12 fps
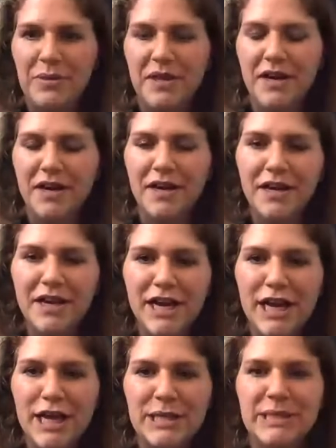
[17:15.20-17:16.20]
about
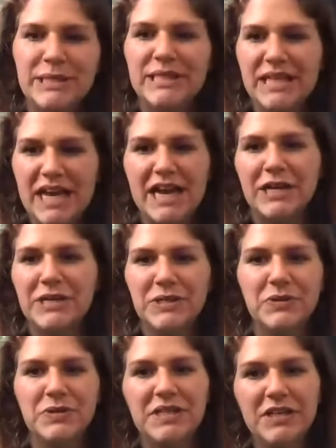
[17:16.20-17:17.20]
the stink.
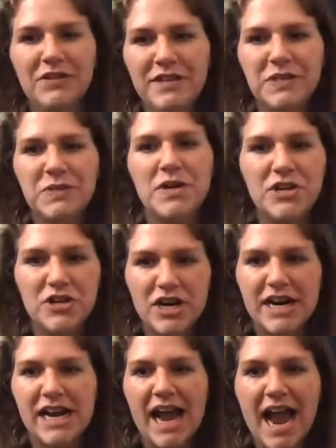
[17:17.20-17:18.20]
So Sylvia's
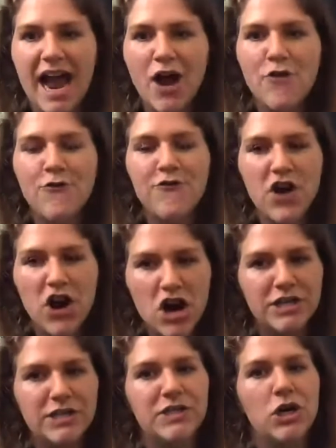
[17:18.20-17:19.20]
wondering, how
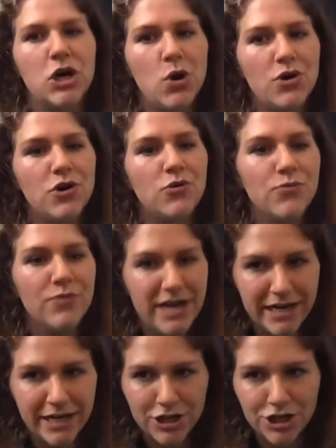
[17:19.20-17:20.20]
far does the odor
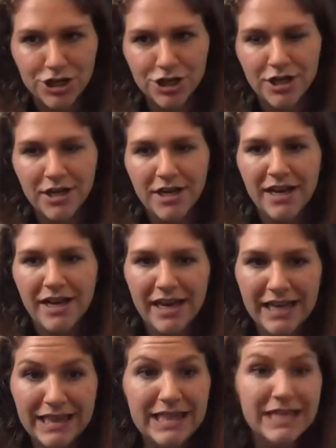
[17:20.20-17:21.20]
reach
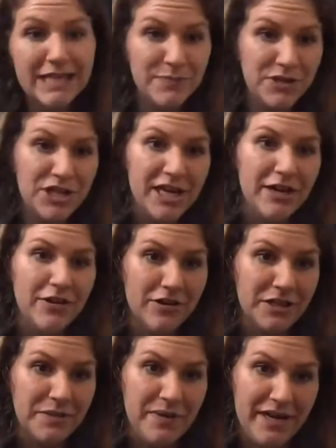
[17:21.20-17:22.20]
in this
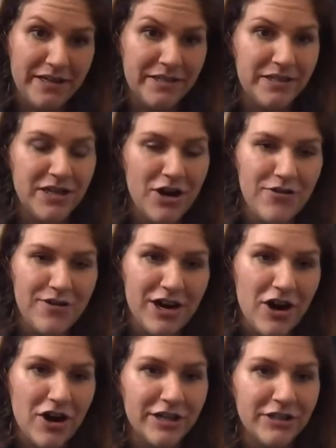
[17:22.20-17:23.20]
particular space, so in
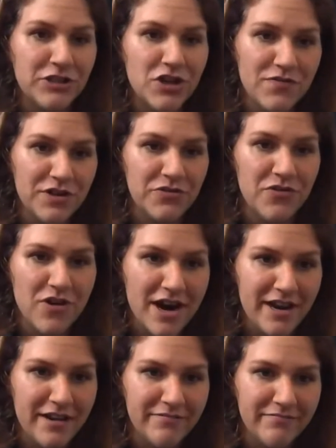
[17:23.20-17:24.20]
our
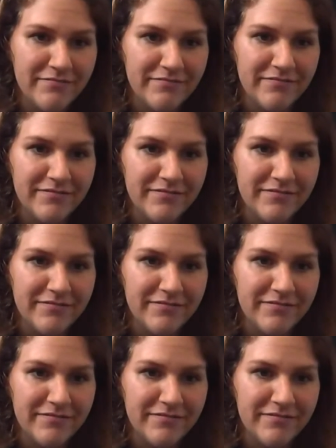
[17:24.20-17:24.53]
conservatory?